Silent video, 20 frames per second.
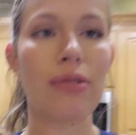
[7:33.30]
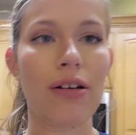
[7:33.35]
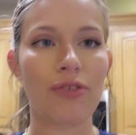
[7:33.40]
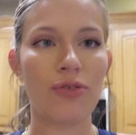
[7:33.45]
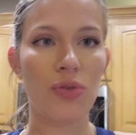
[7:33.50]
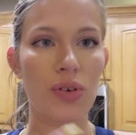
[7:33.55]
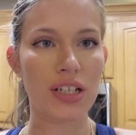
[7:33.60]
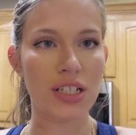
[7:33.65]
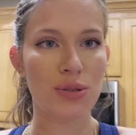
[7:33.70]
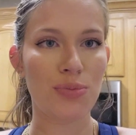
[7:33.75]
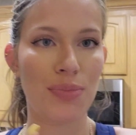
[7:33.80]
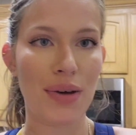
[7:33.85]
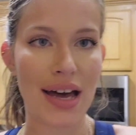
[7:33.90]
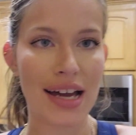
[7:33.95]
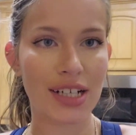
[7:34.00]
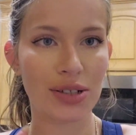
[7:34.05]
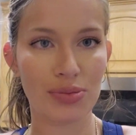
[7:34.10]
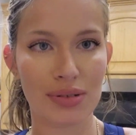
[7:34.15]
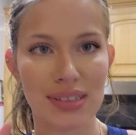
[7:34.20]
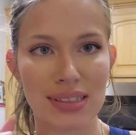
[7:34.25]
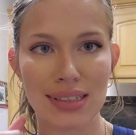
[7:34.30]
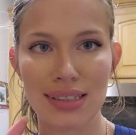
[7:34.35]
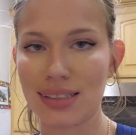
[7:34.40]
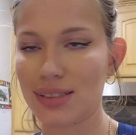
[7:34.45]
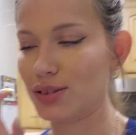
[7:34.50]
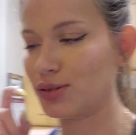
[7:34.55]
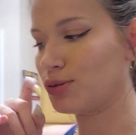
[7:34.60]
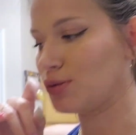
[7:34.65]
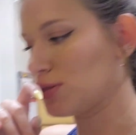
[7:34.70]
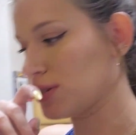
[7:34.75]
of which batch was this
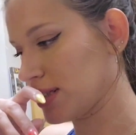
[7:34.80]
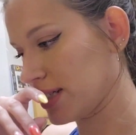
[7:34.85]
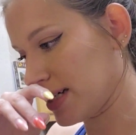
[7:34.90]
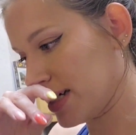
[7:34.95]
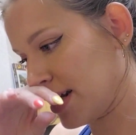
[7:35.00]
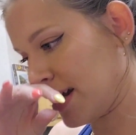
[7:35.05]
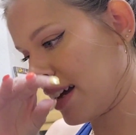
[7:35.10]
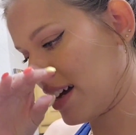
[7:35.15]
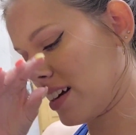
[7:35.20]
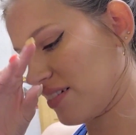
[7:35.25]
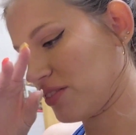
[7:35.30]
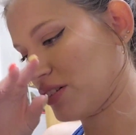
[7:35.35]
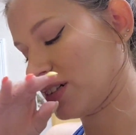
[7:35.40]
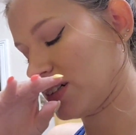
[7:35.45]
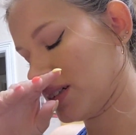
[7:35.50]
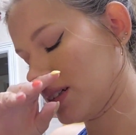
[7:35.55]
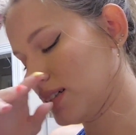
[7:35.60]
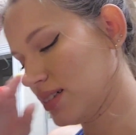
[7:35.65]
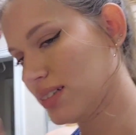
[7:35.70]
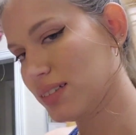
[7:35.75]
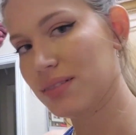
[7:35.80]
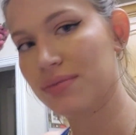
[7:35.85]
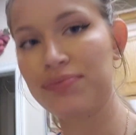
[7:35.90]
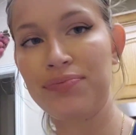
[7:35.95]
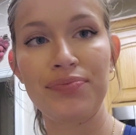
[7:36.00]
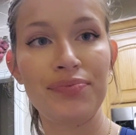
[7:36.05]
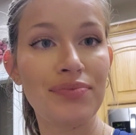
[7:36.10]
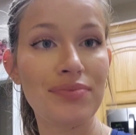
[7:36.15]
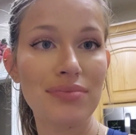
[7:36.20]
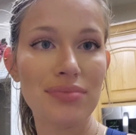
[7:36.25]
noodle in ever.
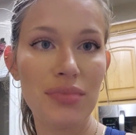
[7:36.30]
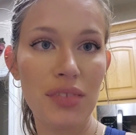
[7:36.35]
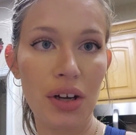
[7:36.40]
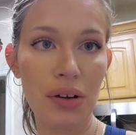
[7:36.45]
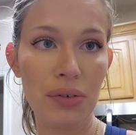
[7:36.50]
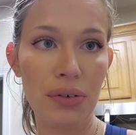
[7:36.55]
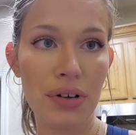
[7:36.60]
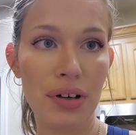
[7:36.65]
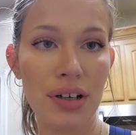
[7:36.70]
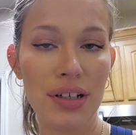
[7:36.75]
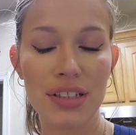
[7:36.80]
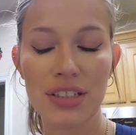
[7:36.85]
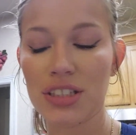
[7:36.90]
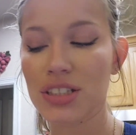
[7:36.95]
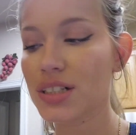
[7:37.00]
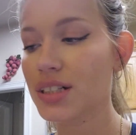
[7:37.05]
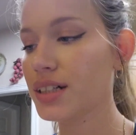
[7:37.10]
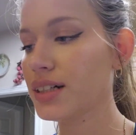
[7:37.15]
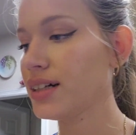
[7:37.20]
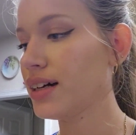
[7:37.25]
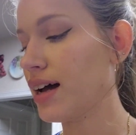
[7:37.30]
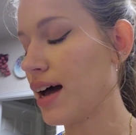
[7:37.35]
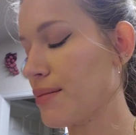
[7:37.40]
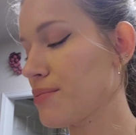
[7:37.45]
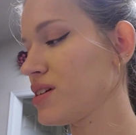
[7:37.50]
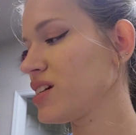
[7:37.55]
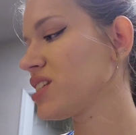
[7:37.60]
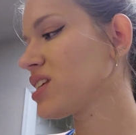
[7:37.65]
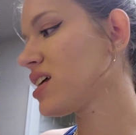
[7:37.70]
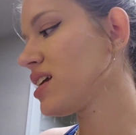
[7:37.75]
Oh gosh. I don't
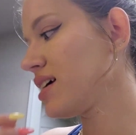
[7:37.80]
really